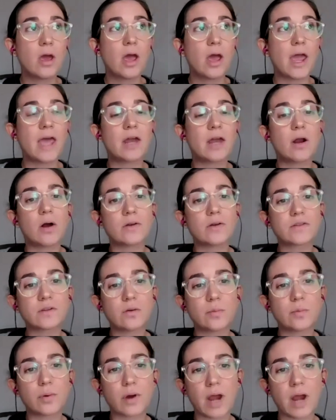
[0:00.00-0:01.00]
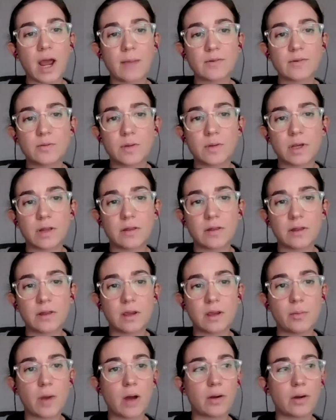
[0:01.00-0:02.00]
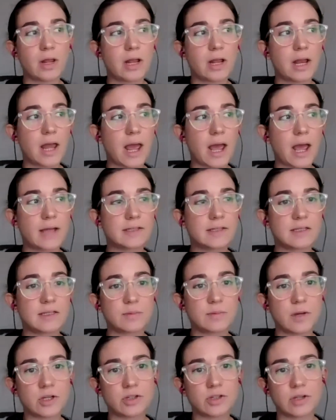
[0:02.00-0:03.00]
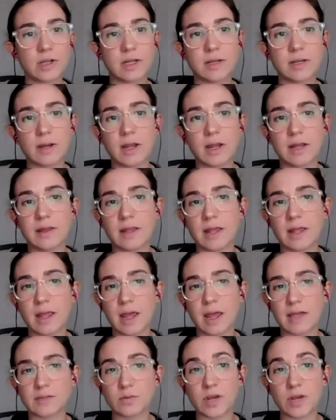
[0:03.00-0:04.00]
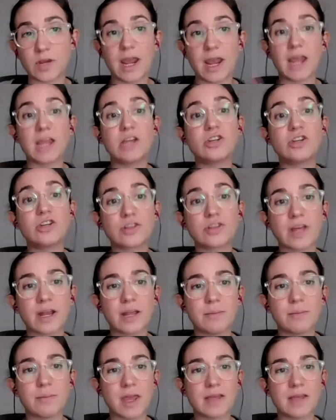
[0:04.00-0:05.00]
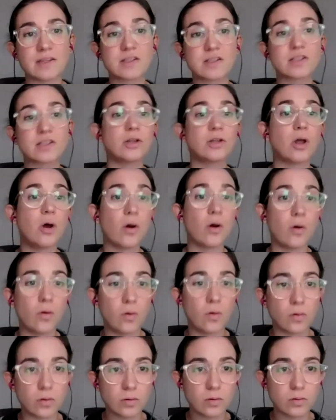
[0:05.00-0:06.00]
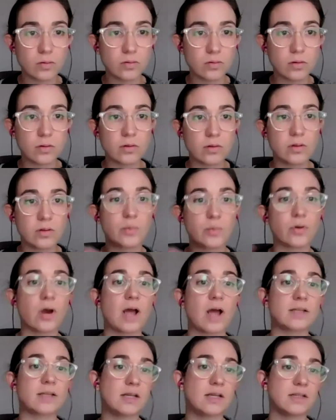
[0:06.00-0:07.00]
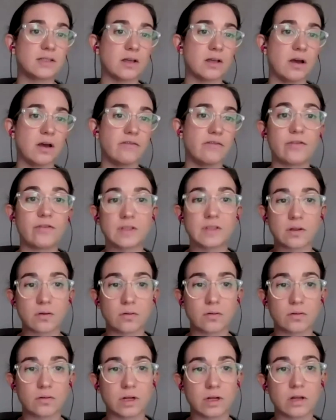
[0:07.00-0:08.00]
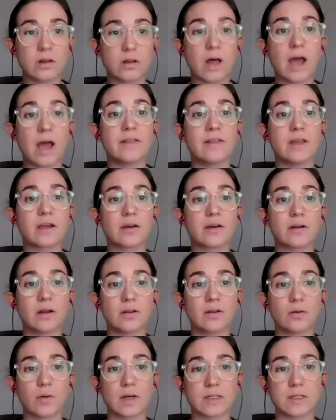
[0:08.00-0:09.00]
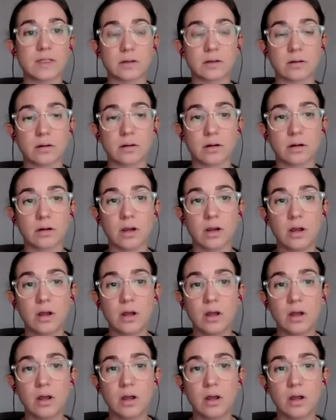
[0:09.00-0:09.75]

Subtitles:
And also perhaps we can think about it as, especially in as we age, that it may slow the process of physical decline that could otherwise occur.